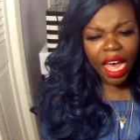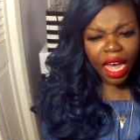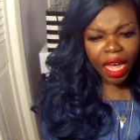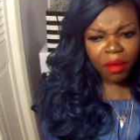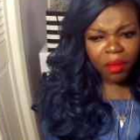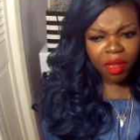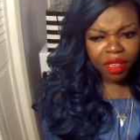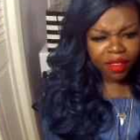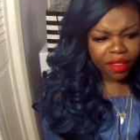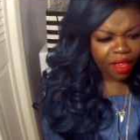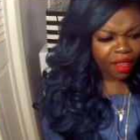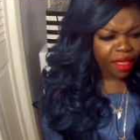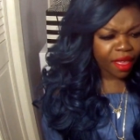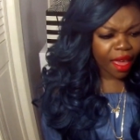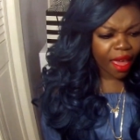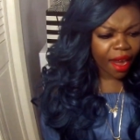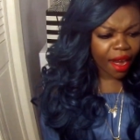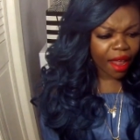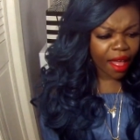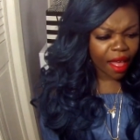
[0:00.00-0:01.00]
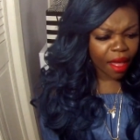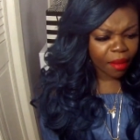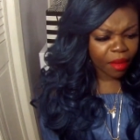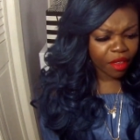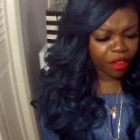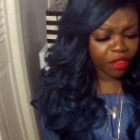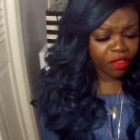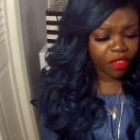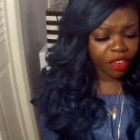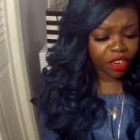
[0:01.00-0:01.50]
I must say that um,
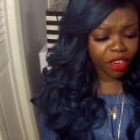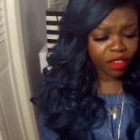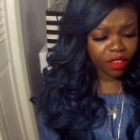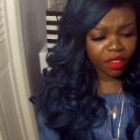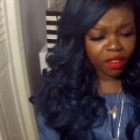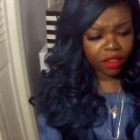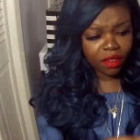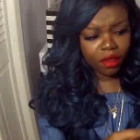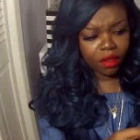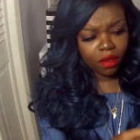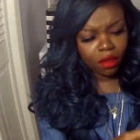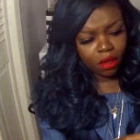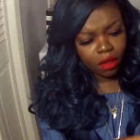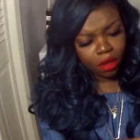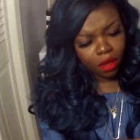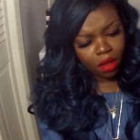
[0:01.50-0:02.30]
the first